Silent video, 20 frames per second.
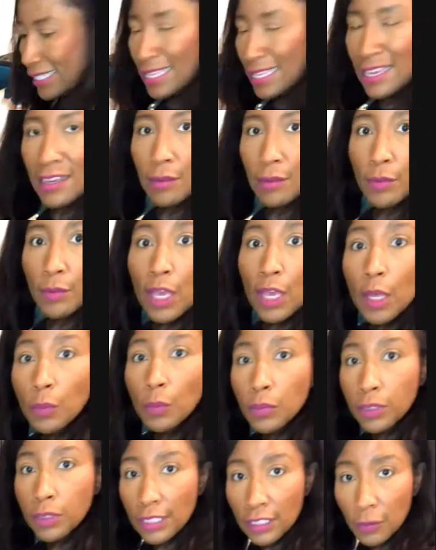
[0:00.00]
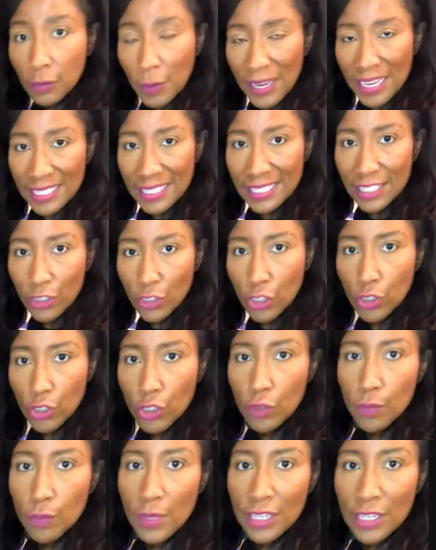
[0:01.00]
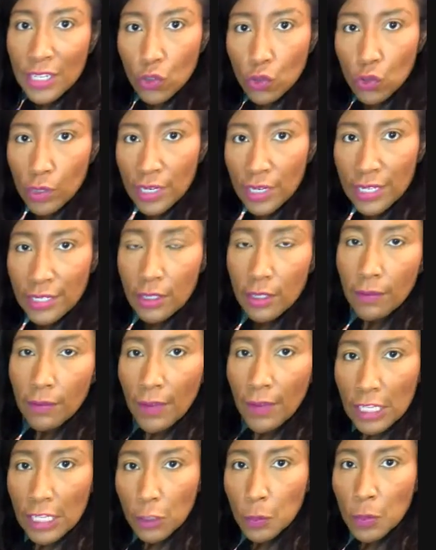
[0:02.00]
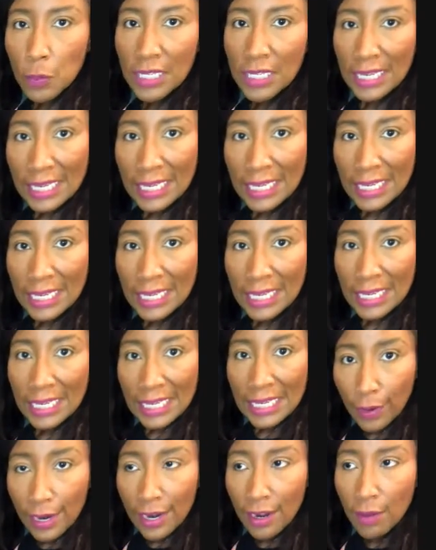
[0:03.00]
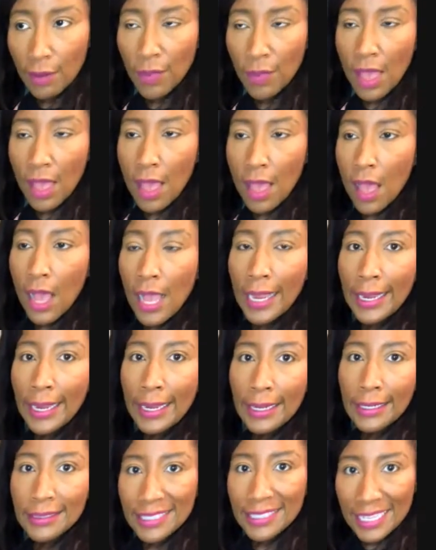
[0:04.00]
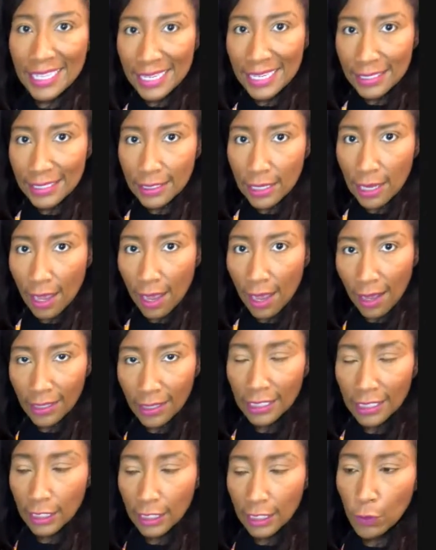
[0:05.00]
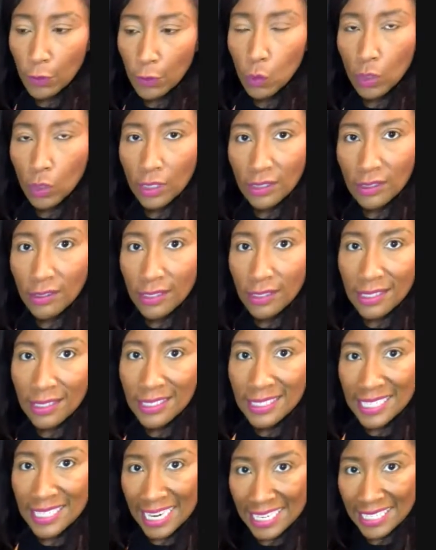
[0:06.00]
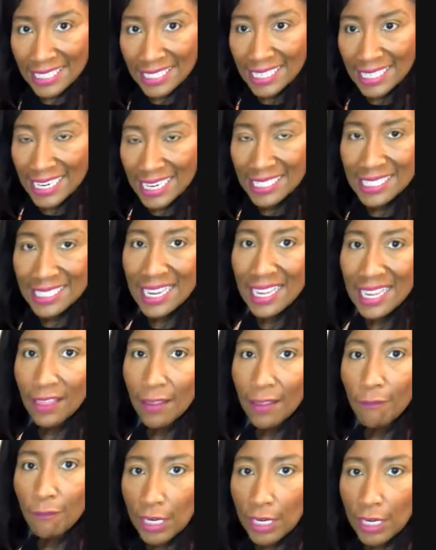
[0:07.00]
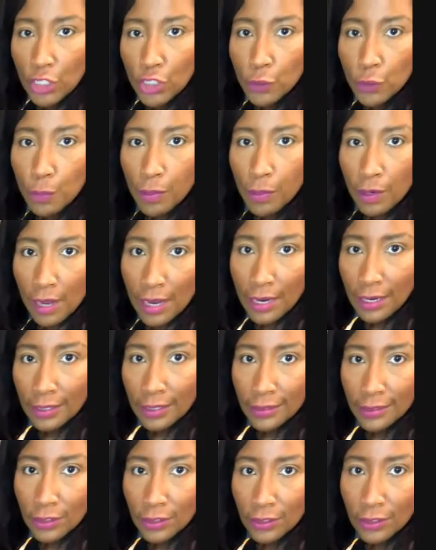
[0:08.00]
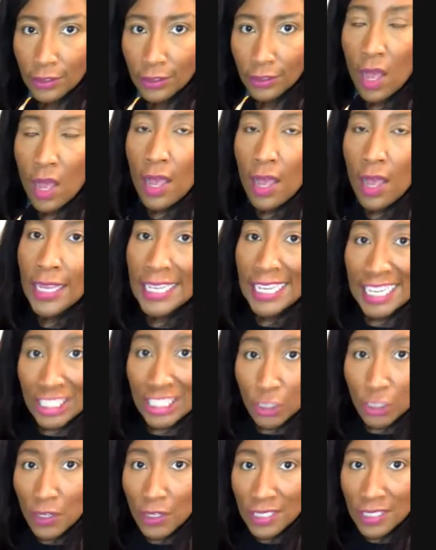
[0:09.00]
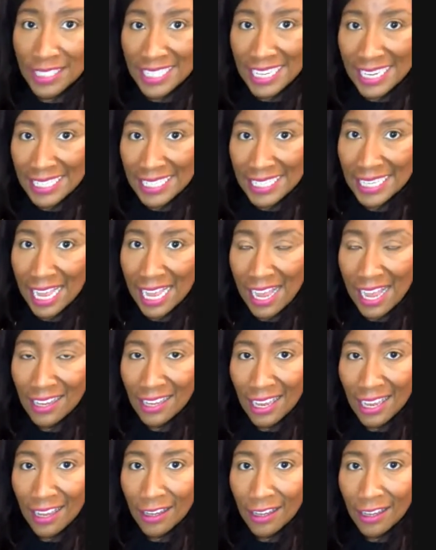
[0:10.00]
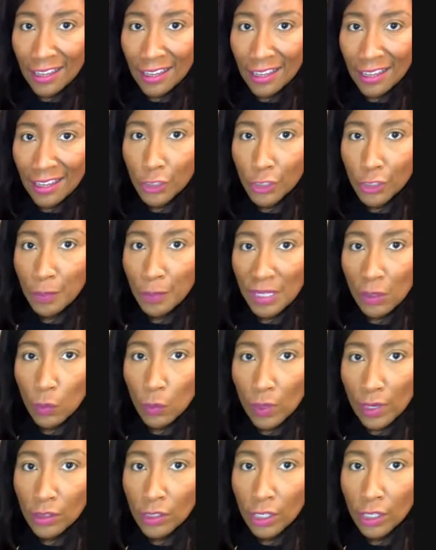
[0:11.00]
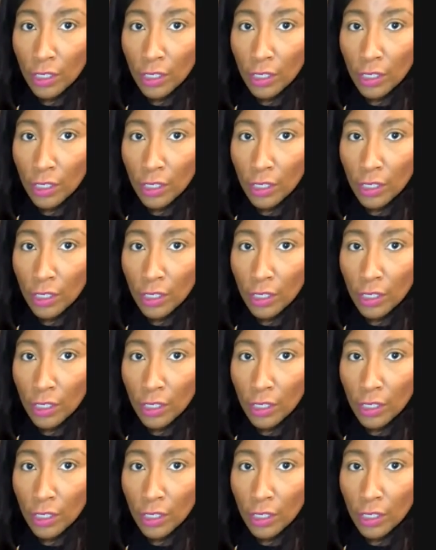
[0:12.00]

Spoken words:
Please pay attention to my stories on Facebook and Instagram and TikTok if you want to see the taste test and the finished product. So catch me on TikTok under Be Well Coach.